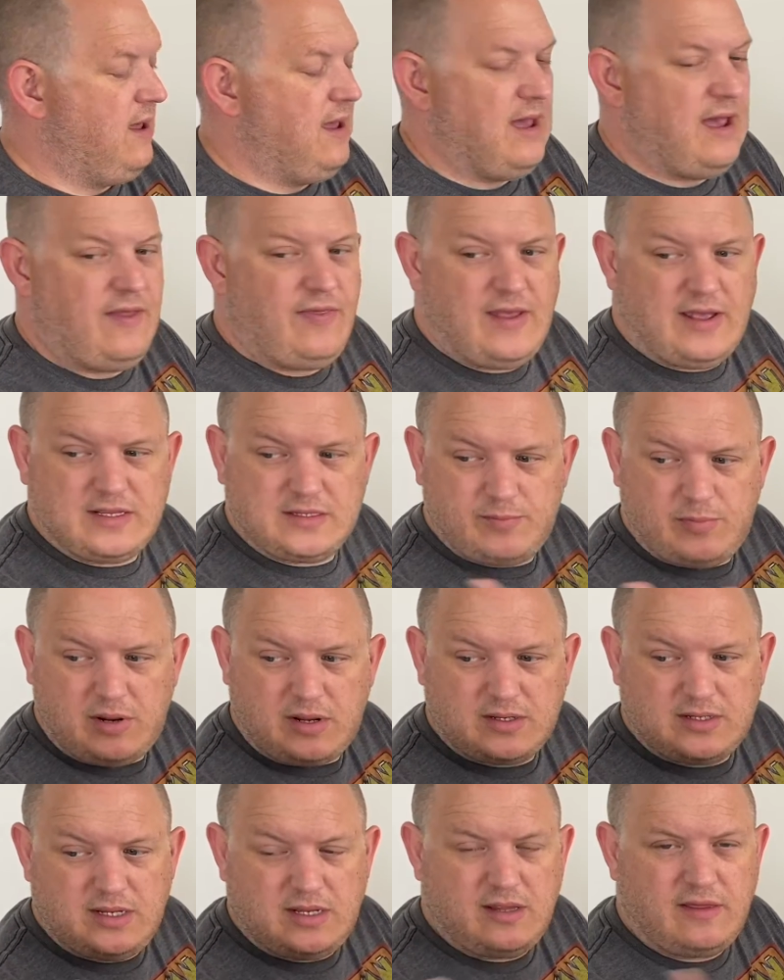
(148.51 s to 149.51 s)
and that's
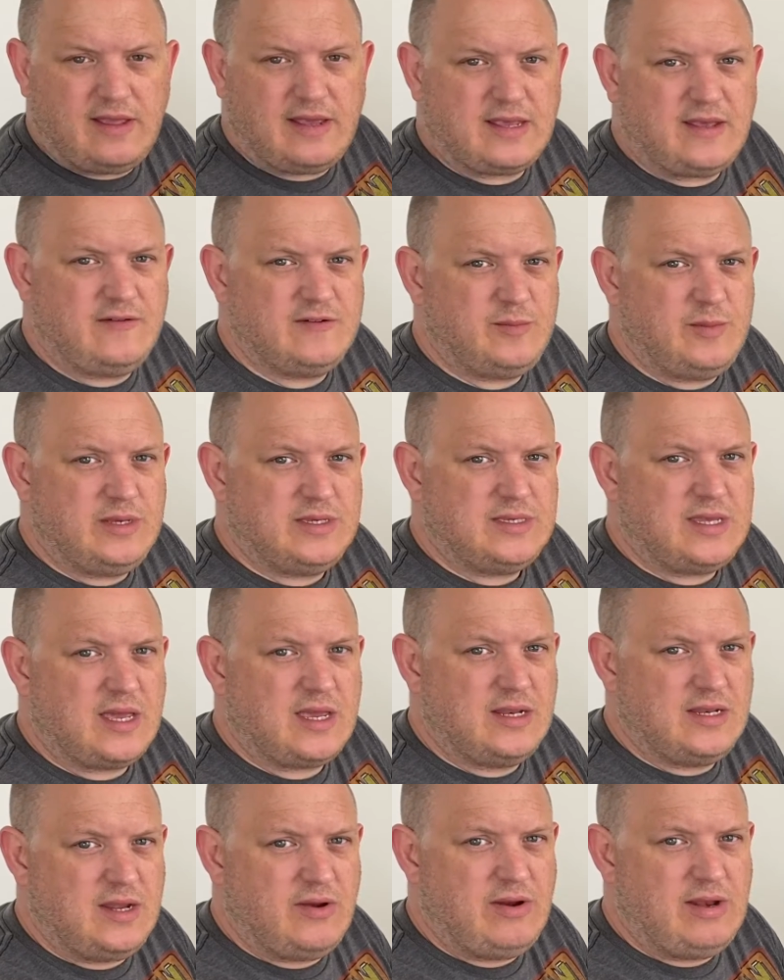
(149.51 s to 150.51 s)
plugged in, and that gives me a
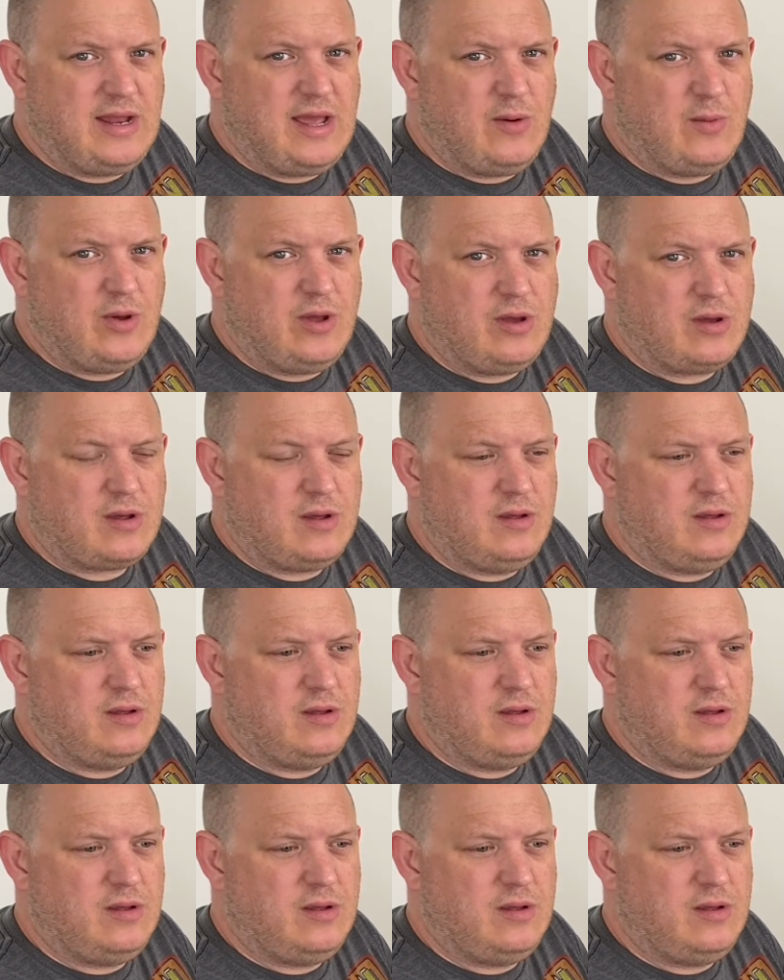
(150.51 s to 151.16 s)
secondary network.